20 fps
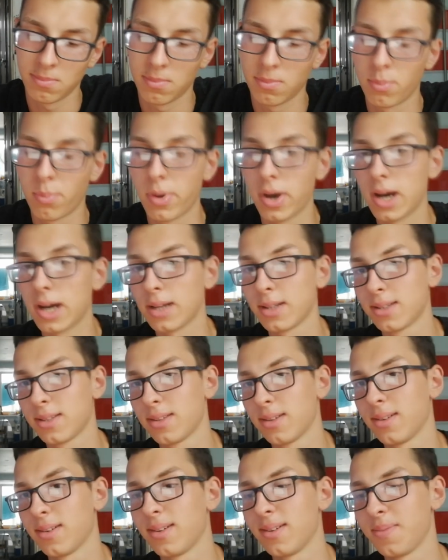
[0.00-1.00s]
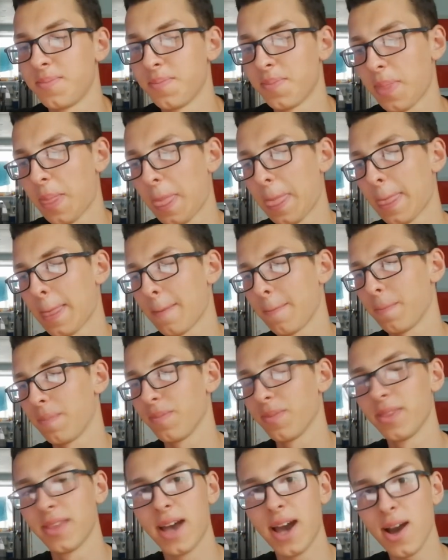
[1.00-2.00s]
but uh,
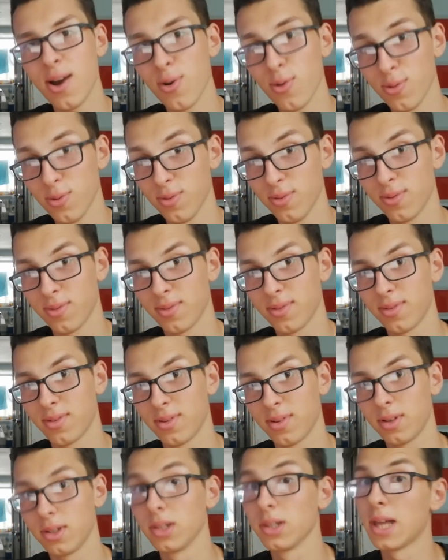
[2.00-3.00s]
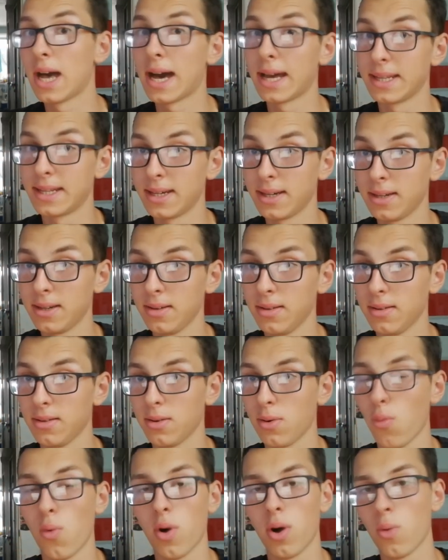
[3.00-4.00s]
now Lada
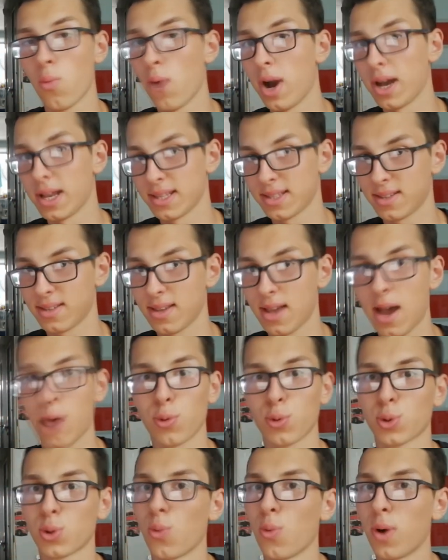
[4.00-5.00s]
w- was auto